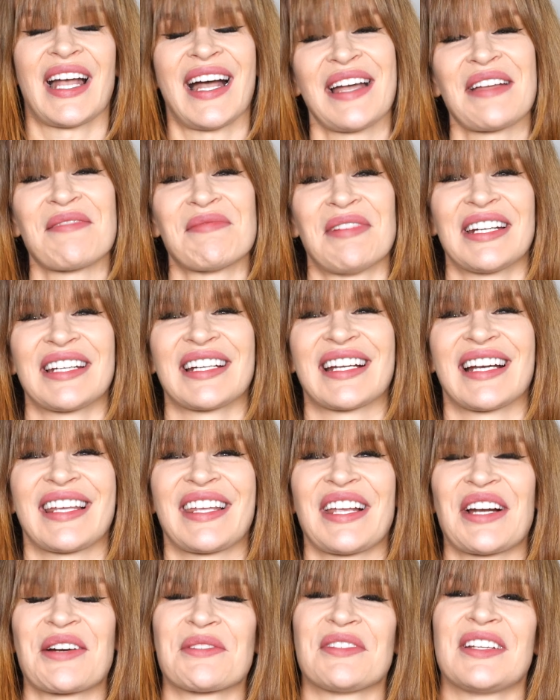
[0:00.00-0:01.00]
Hi, Monika
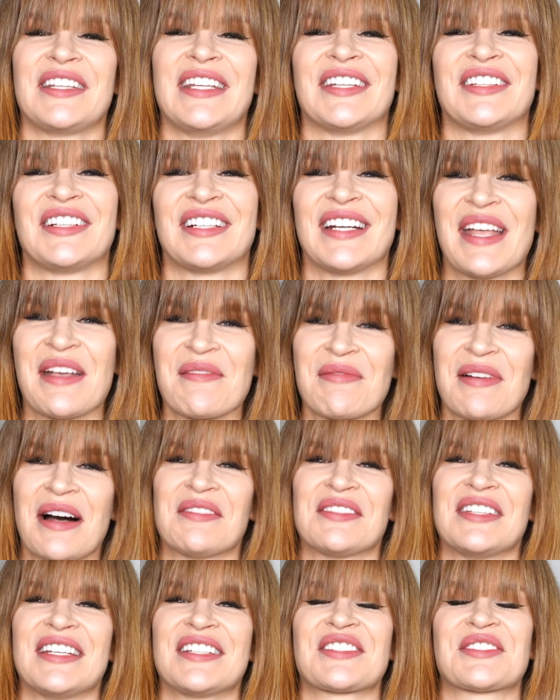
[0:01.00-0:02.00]
here with another hip
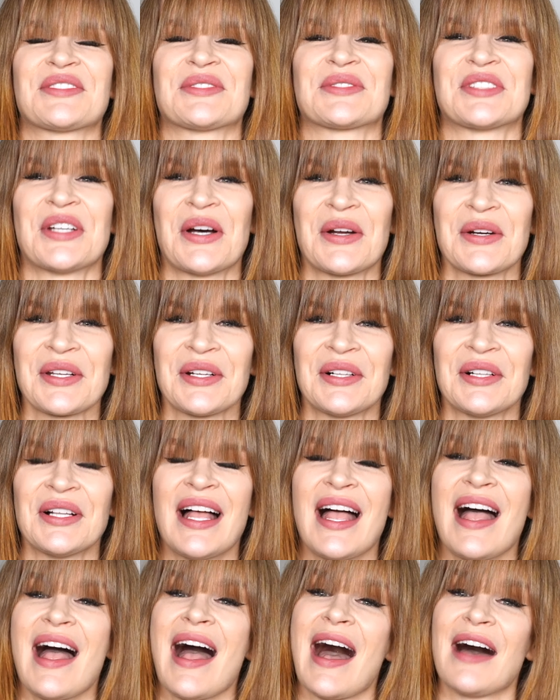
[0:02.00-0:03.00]
hop dance
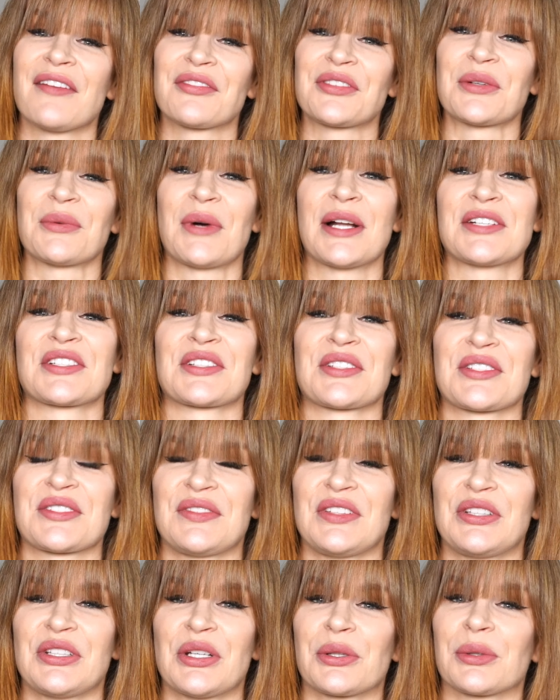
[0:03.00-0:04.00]
tutorial. After watching this
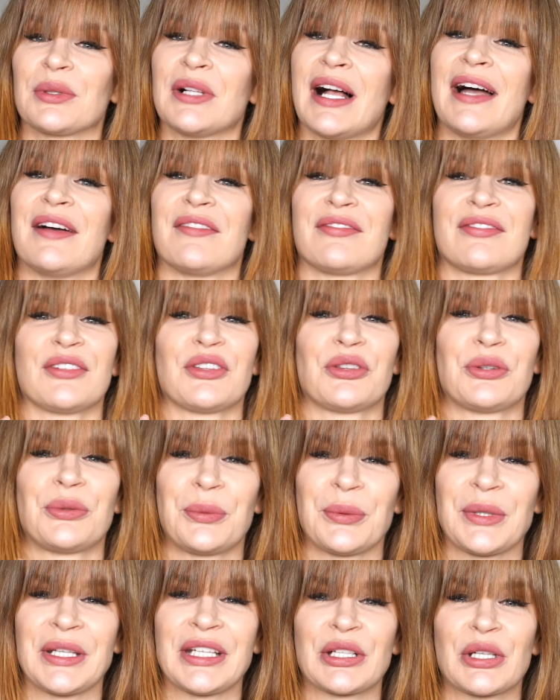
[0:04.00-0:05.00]
video, you'll have
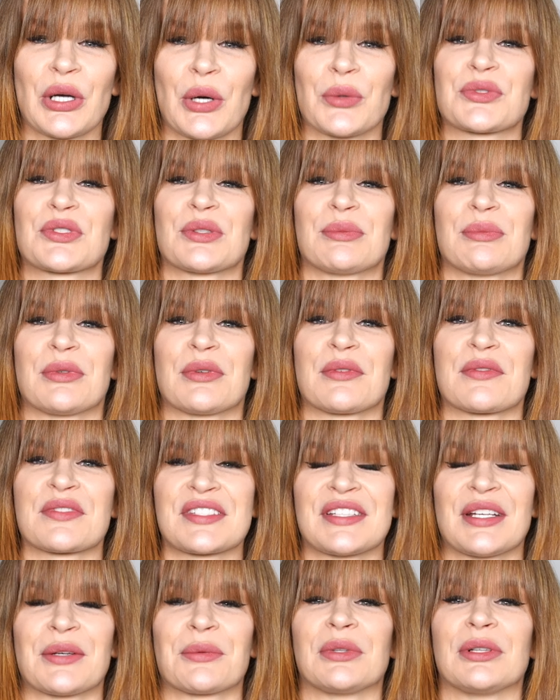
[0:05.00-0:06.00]
3 go-to
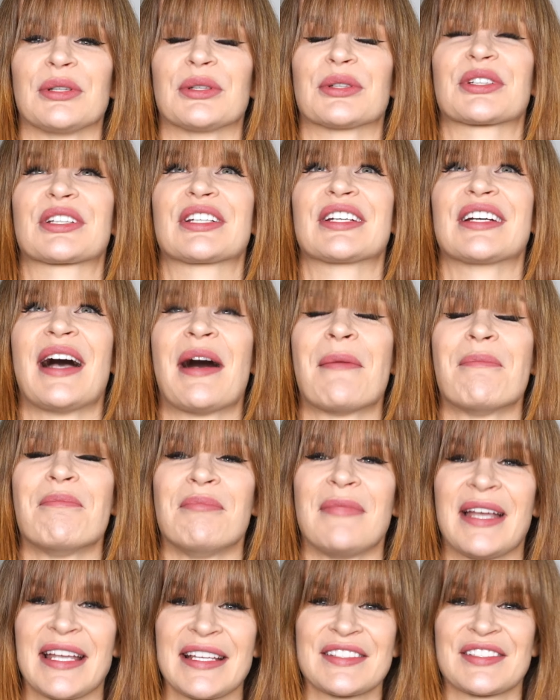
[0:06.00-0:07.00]
moves that will look
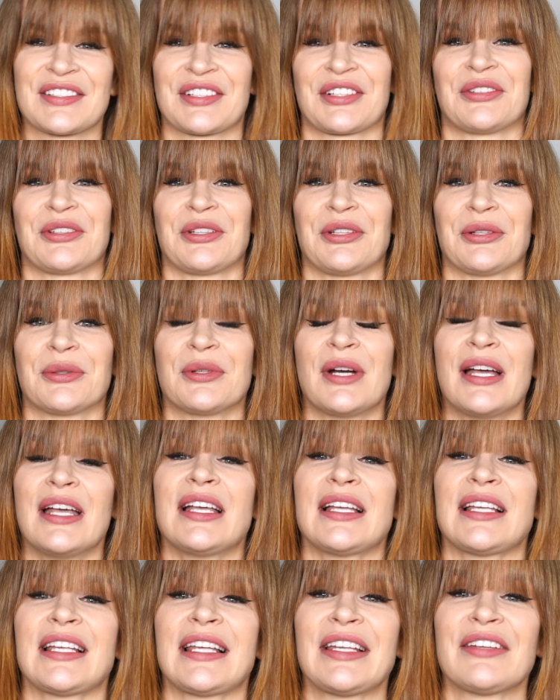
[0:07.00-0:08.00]
amazing on you,
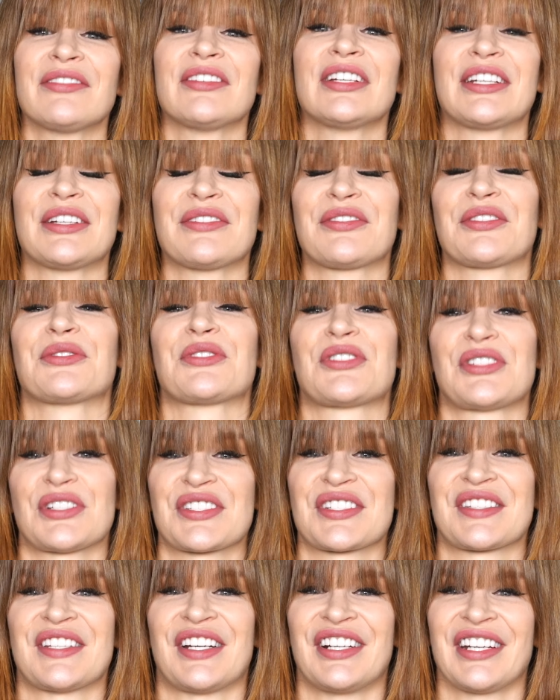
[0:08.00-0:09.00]
even if you're
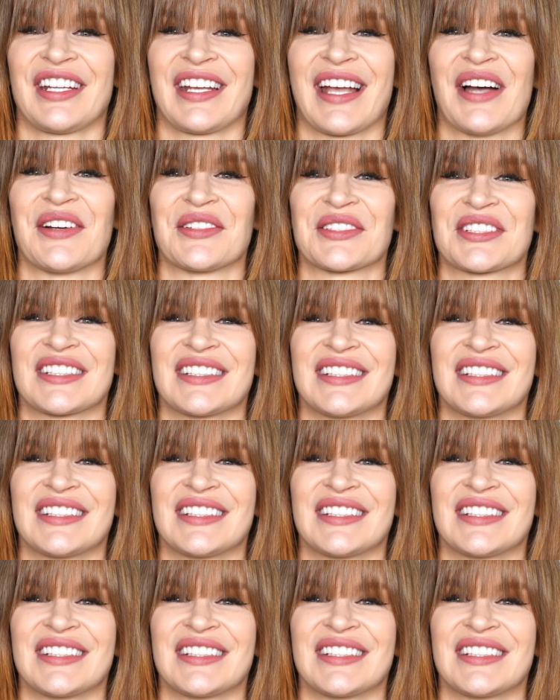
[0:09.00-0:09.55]
just starting out.